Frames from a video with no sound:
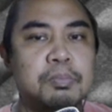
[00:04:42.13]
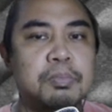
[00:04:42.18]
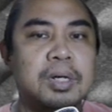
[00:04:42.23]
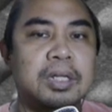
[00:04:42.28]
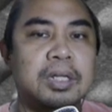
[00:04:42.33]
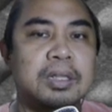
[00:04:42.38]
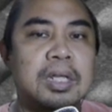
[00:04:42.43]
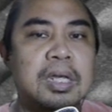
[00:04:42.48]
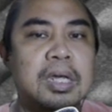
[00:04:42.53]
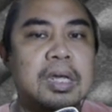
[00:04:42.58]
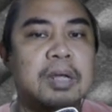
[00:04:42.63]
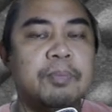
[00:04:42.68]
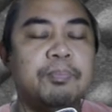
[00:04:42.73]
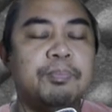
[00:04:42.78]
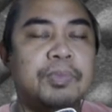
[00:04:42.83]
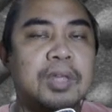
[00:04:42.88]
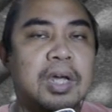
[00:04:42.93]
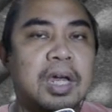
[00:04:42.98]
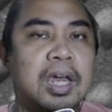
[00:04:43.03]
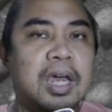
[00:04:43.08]
But
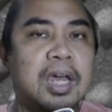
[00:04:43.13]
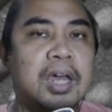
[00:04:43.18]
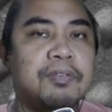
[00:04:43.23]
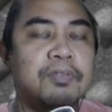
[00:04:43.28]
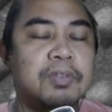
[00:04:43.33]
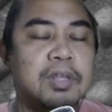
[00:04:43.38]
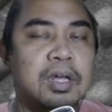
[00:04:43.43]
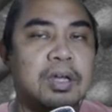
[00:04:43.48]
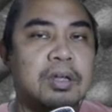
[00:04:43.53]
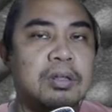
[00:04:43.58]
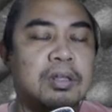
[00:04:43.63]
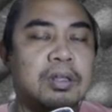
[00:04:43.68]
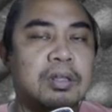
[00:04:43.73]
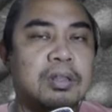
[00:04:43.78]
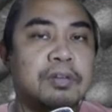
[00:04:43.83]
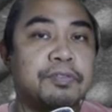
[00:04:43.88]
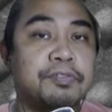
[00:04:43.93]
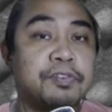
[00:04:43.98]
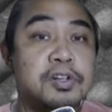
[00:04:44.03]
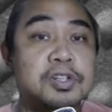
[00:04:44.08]
the, the
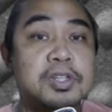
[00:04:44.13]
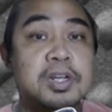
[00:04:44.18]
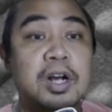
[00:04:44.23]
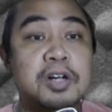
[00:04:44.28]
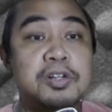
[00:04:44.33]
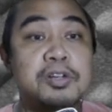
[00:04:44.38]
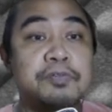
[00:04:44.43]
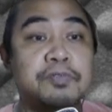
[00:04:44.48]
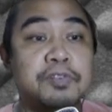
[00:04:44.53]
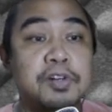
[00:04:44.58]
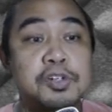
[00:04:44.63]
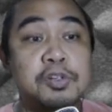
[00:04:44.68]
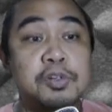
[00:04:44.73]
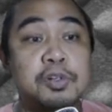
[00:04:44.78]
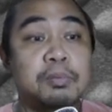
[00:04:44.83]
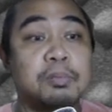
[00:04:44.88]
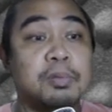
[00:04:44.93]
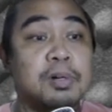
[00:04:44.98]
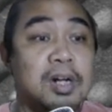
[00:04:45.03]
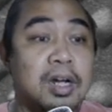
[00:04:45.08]
the first Guardian version
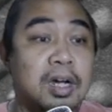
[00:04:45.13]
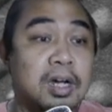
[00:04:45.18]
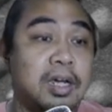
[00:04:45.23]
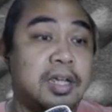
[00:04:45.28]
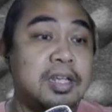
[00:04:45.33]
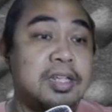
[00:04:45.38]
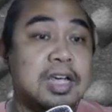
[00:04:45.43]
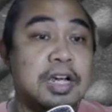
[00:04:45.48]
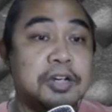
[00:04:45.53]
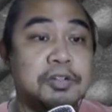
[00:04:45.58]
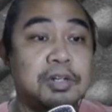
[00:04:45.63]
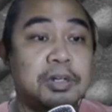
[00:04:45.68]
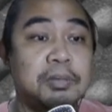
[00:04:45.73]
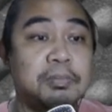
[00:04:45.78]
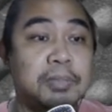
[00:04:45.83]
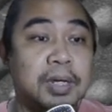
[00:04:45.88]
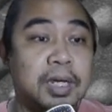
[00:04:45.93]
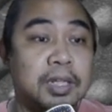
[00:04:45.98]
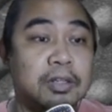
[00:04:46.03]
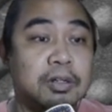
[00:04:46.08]
of Baraka is actually
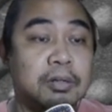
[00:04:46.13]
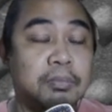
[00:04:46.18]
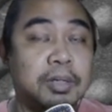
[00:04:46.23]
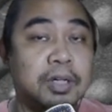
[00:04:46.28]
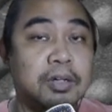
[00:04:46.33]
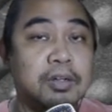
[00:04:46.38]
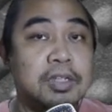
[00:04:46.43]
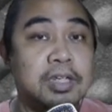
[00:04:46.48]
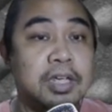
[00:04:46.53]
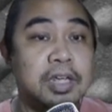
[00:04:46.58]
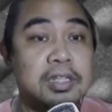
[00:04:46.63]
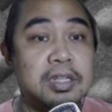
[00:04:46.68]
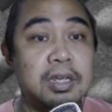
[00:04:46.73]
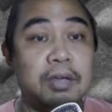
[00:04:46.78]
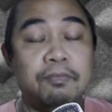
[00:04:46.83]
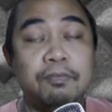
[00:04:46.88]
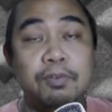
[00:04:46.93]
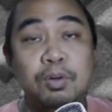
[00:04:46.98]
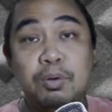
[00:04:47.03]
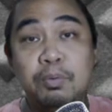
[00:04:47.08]
better because it's a
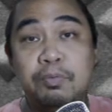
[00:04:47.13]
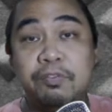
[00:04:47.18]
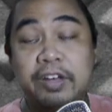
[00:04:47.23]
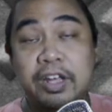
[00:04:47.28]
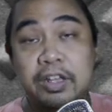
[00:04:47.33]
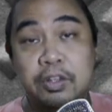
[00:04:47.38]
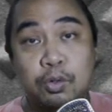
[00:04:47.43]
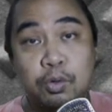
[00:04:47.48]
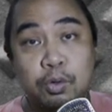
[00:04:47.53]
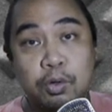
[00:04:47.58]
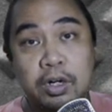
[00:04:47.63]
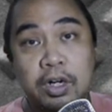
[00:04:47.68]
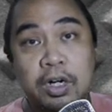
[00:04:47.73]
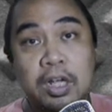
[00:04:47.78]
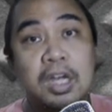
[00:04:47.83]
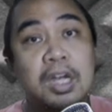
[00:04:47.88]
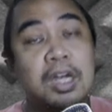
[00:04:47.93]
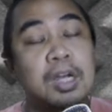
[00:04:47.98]
blue Fate core,